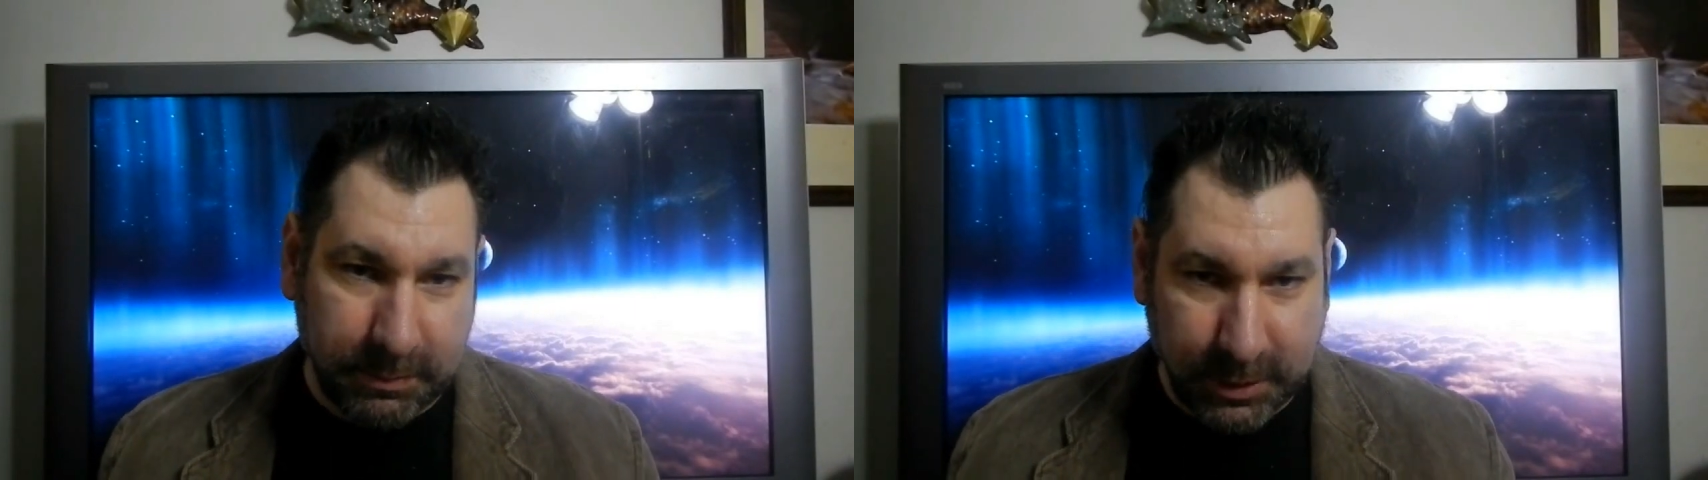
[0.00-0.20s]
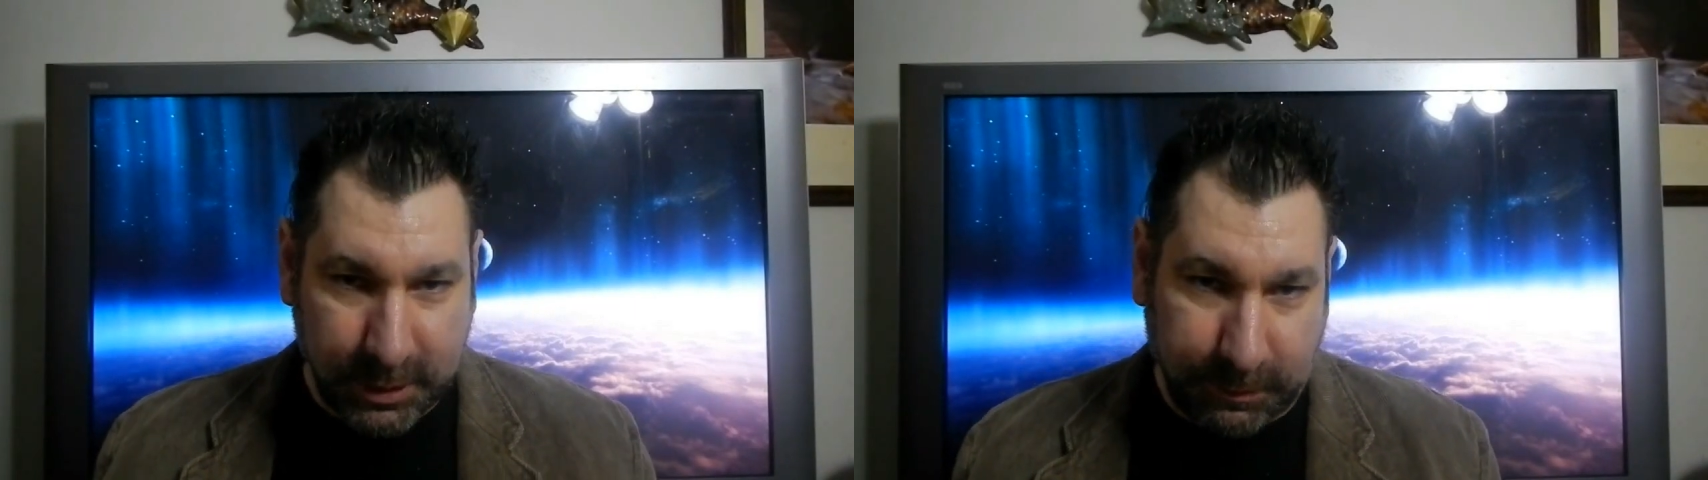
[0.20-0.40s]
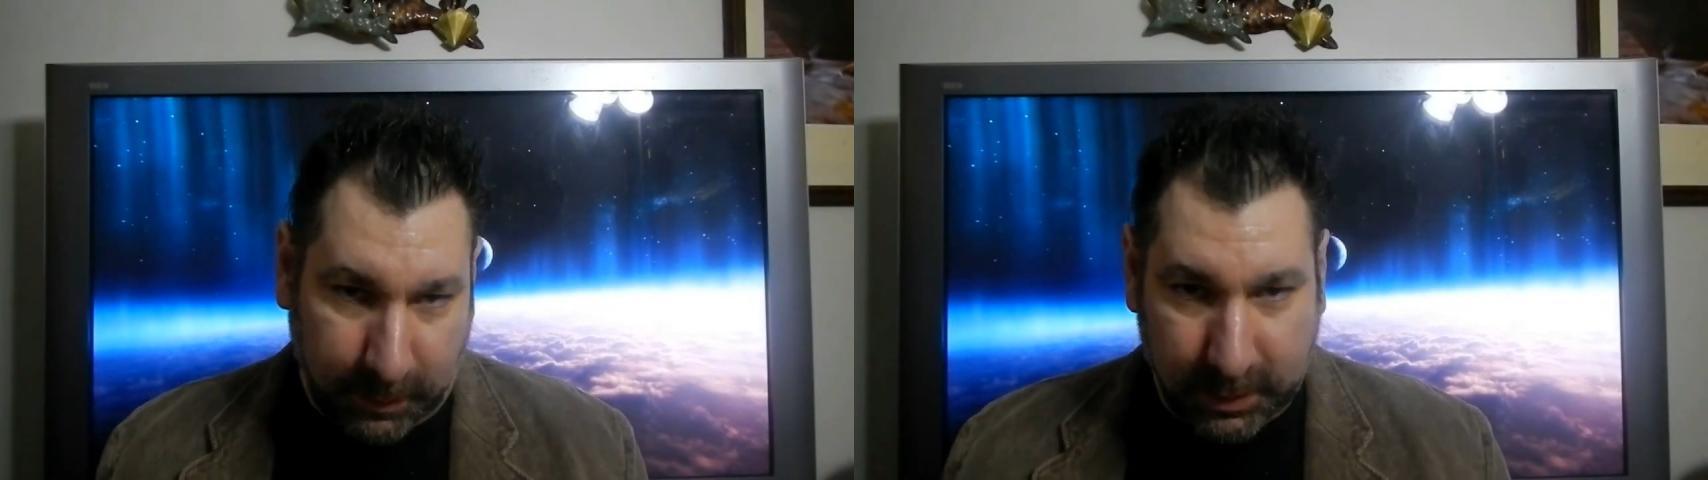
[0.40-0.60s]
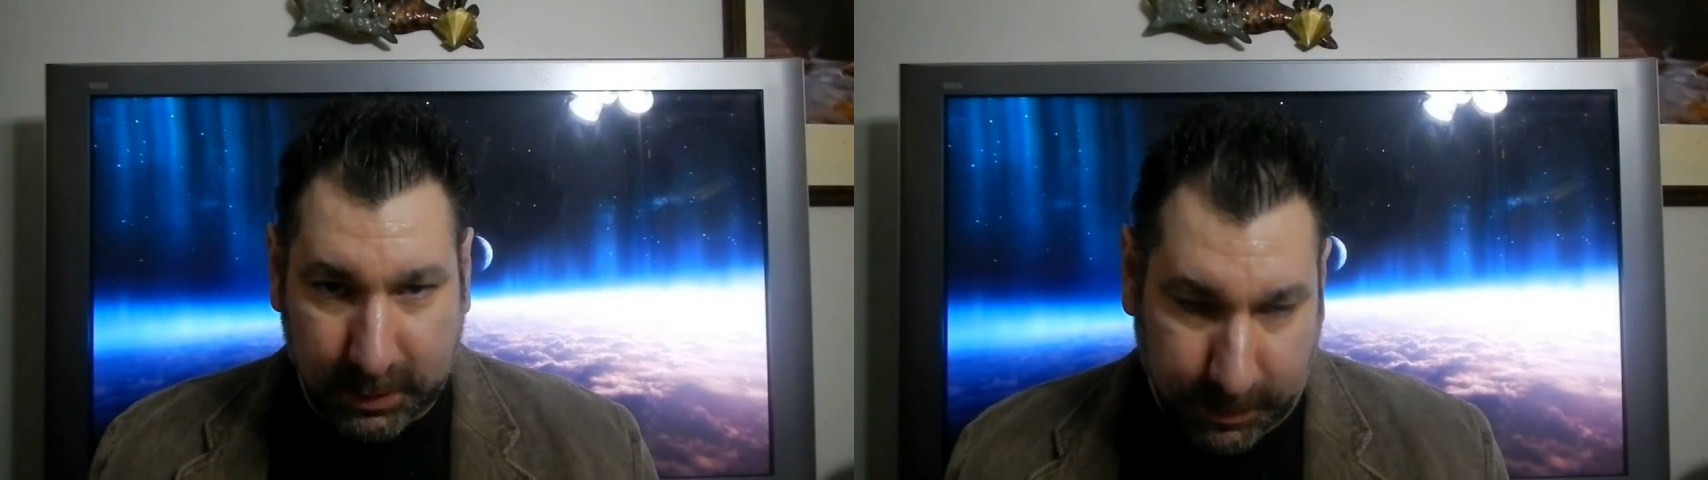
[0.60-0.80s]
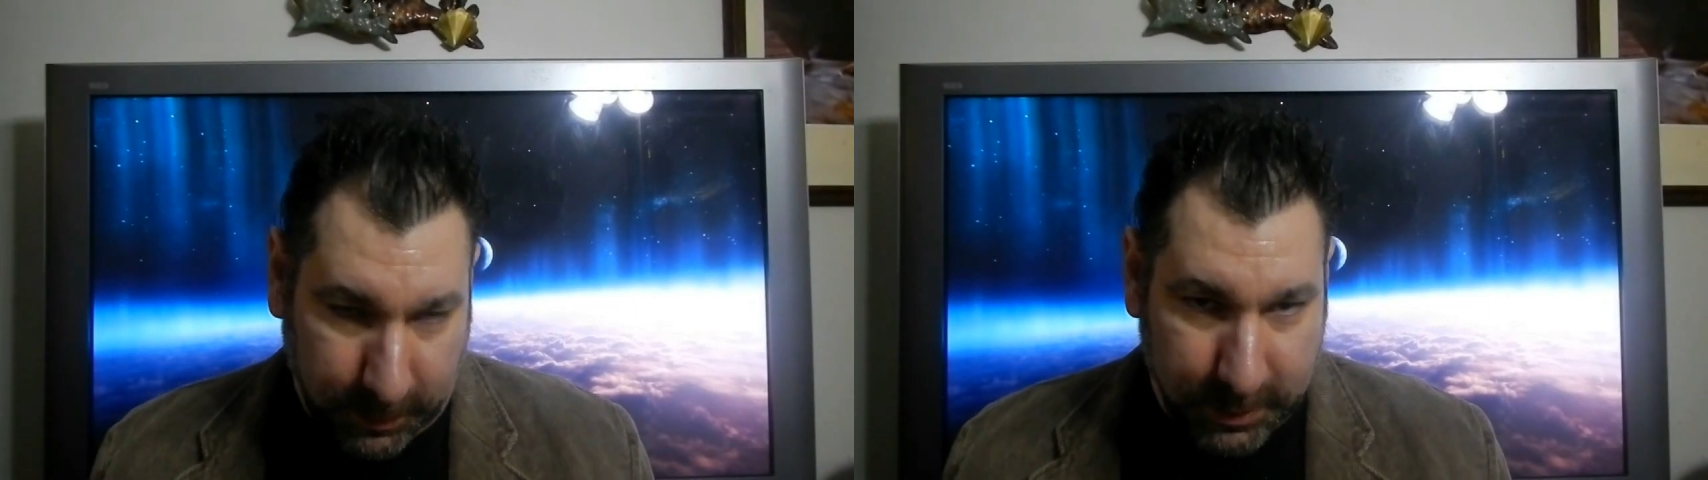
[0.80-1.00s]
falling
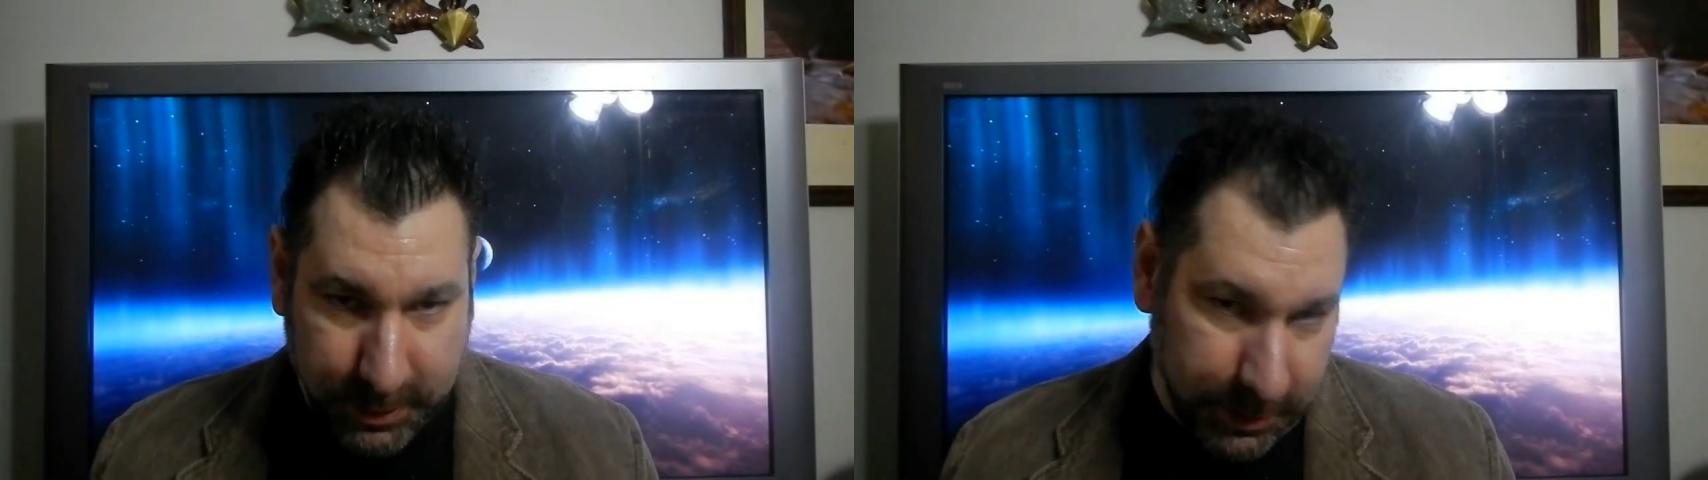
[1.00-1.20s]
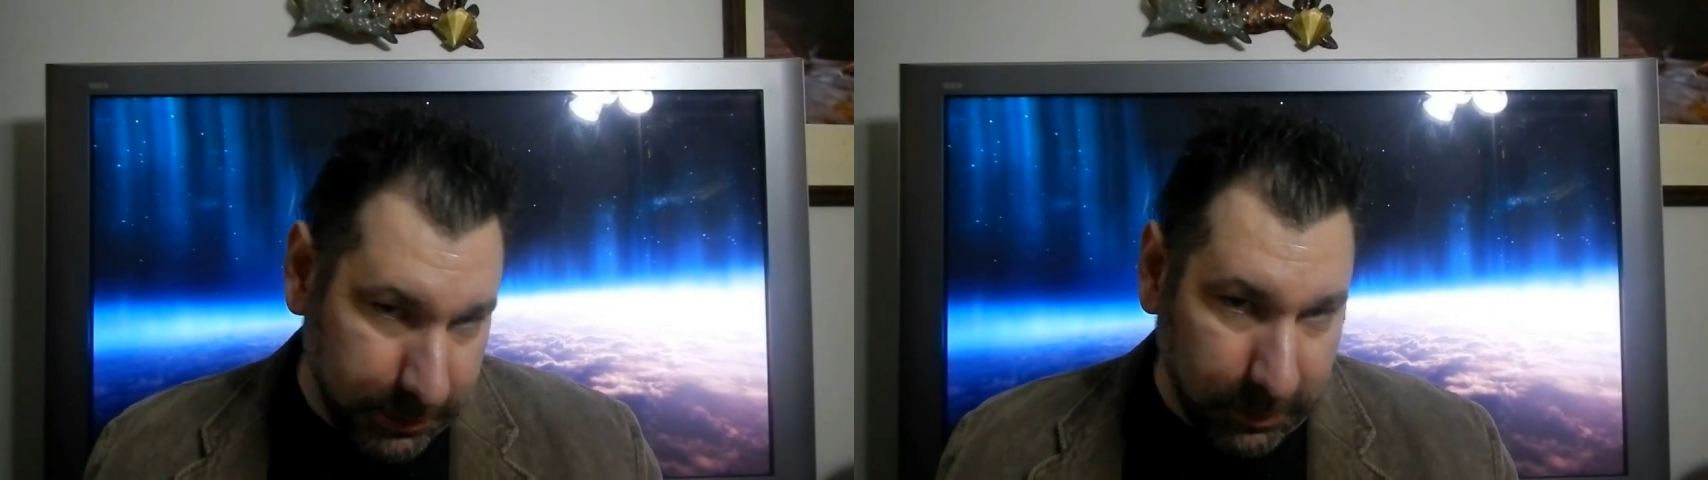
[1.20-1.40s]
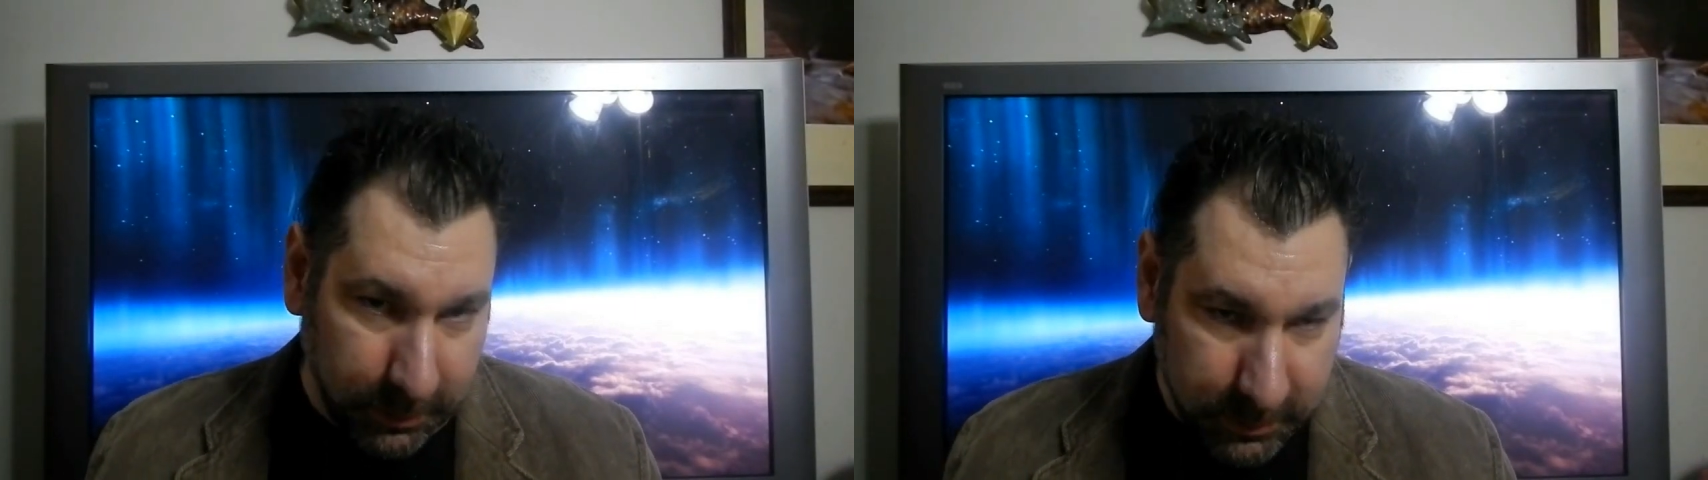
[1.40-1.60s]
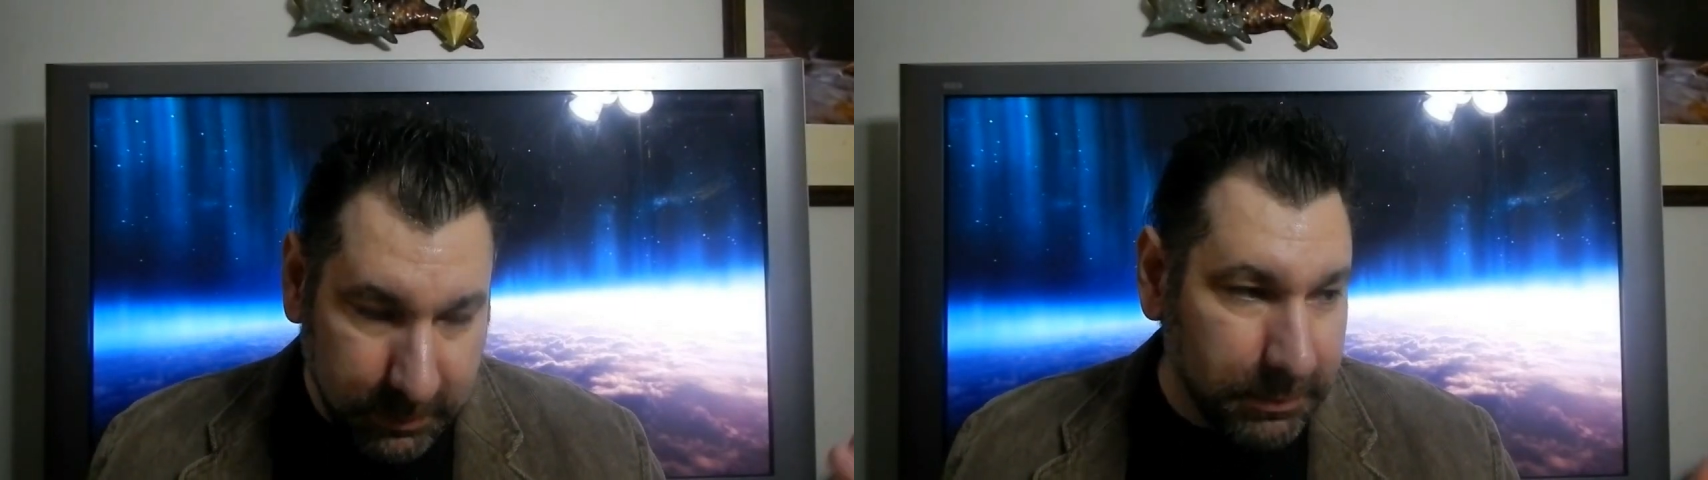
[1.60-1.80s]
apart. She's old.